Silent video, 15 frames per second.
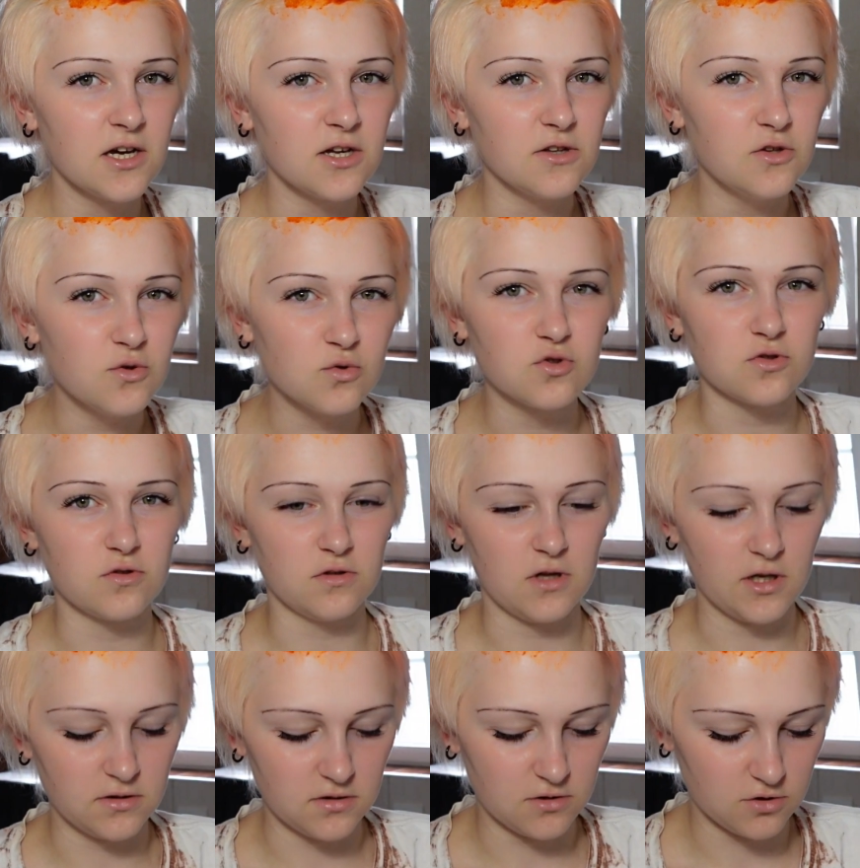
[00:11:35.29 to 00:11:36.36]
neutral
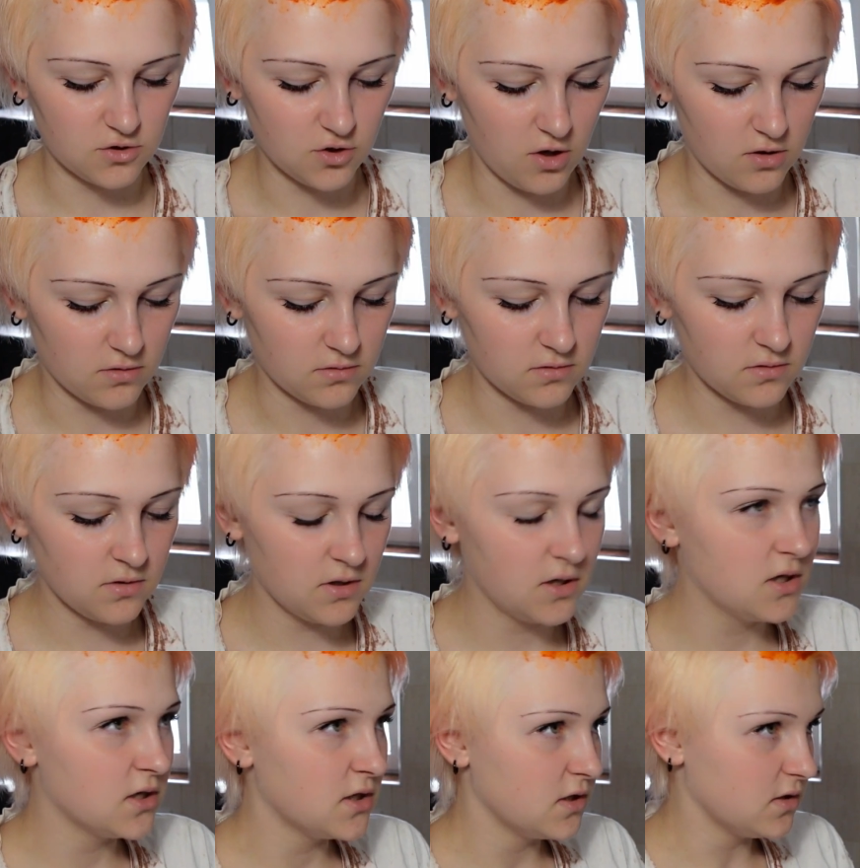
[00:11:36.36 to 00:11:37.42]
undertone,
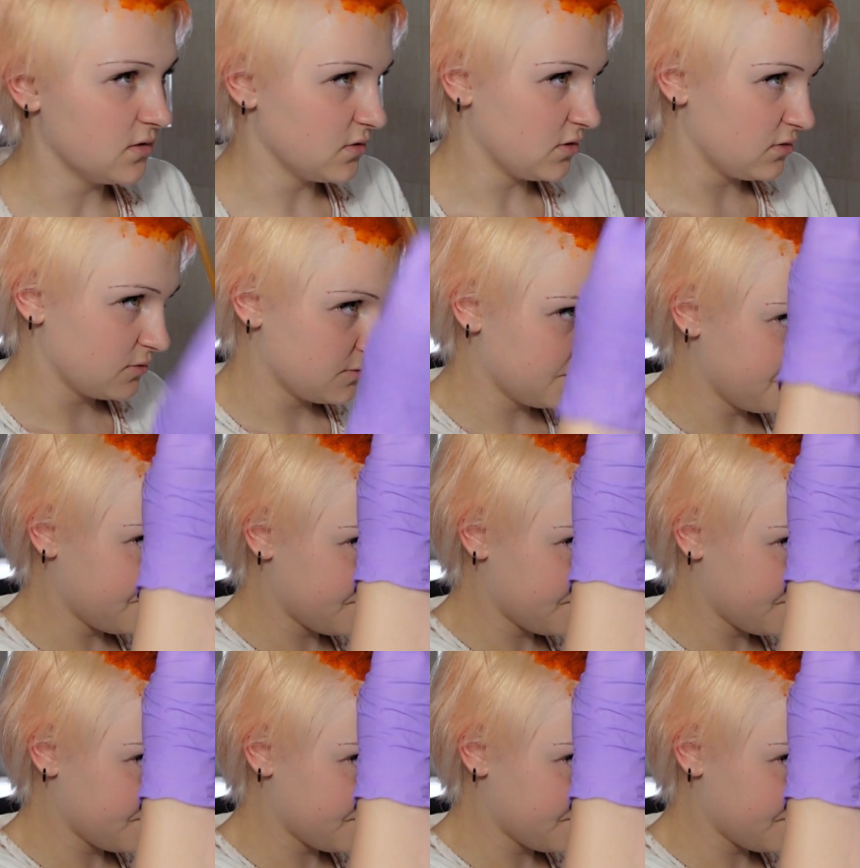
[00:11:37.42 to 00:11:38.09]
you know.